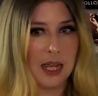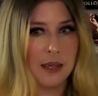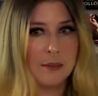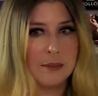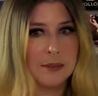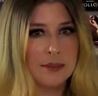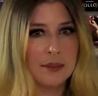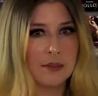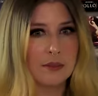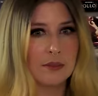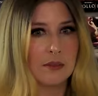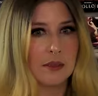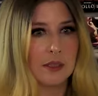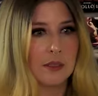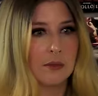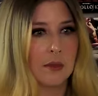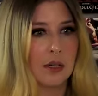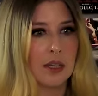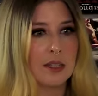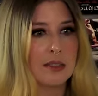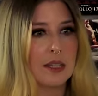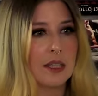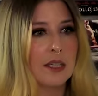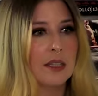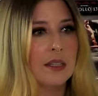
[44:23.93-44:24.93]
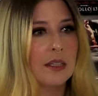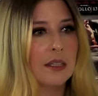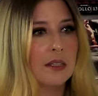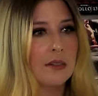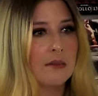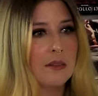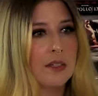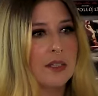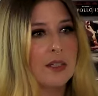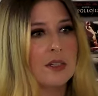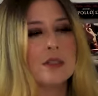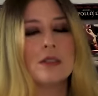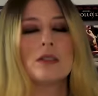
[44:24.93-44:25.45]
absolutely was. Yeah. In the
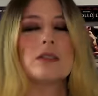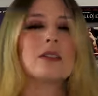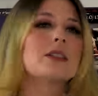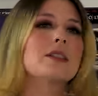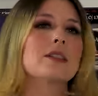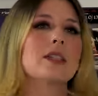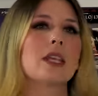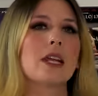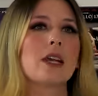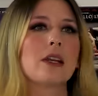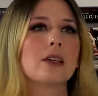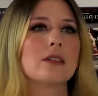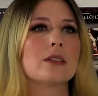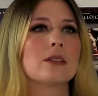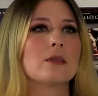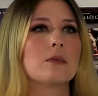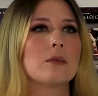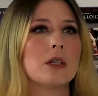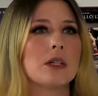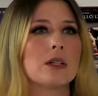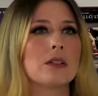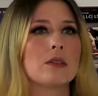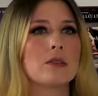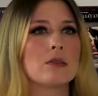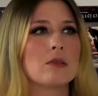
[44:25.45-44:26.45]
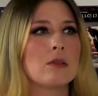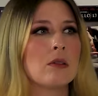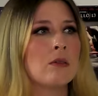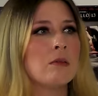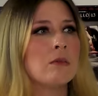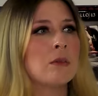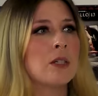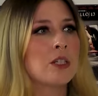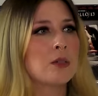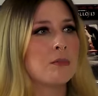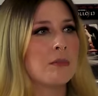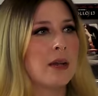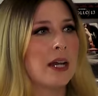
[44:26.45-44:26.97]
original, his character works so
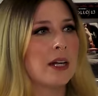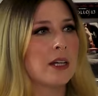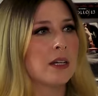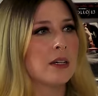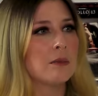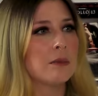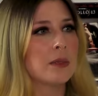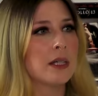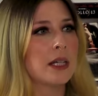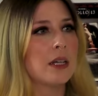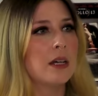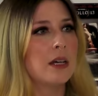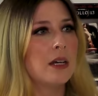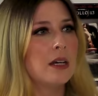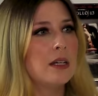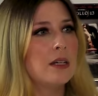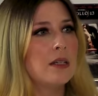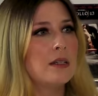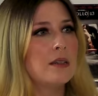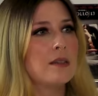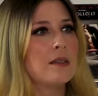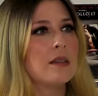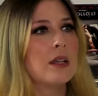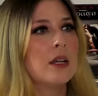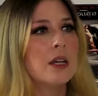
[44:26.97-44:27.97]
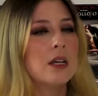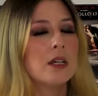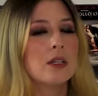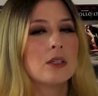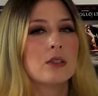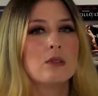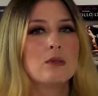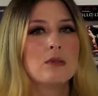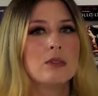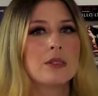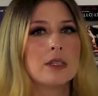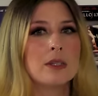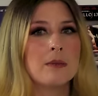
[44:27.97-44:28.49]
much better because
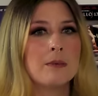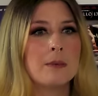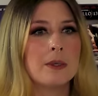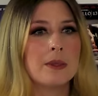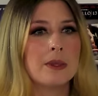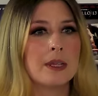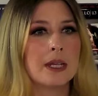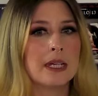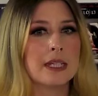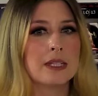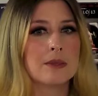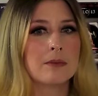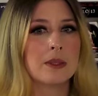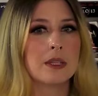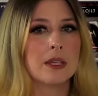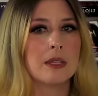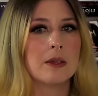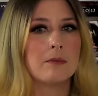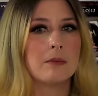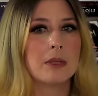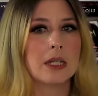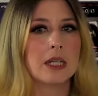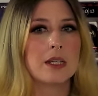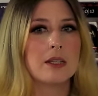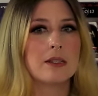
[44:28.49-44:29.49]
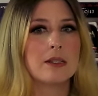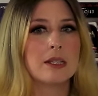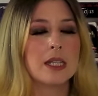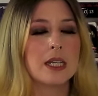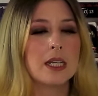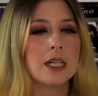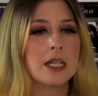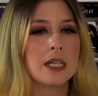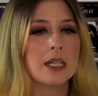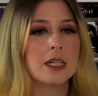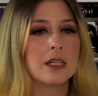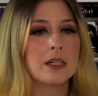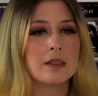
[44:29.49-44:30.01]
you sympathize with him because
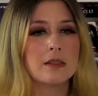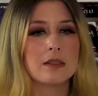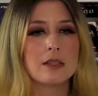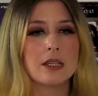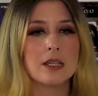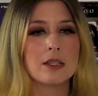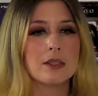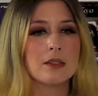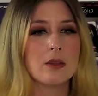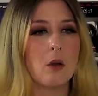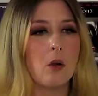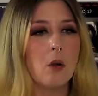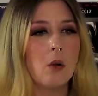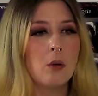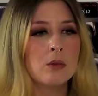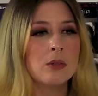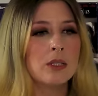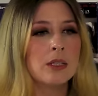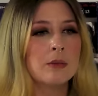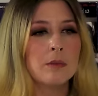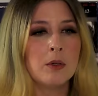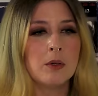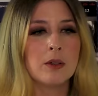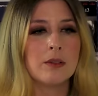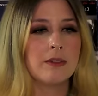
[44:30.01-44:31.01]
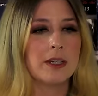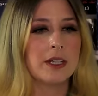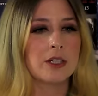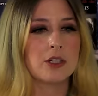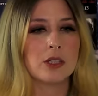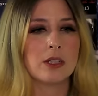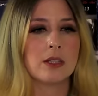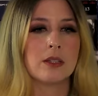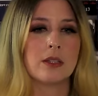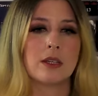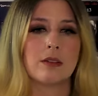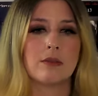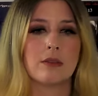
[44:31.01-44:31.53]
he is, his only
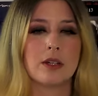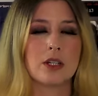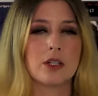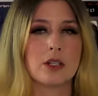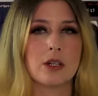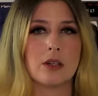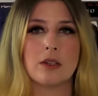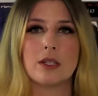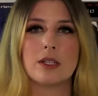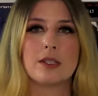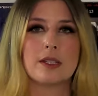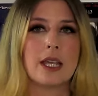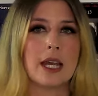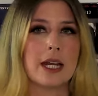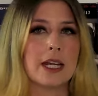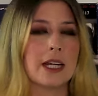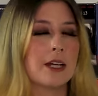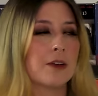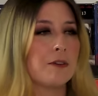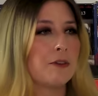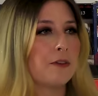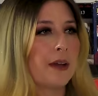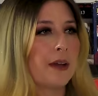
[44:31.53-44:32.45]
motivation in the original is getting a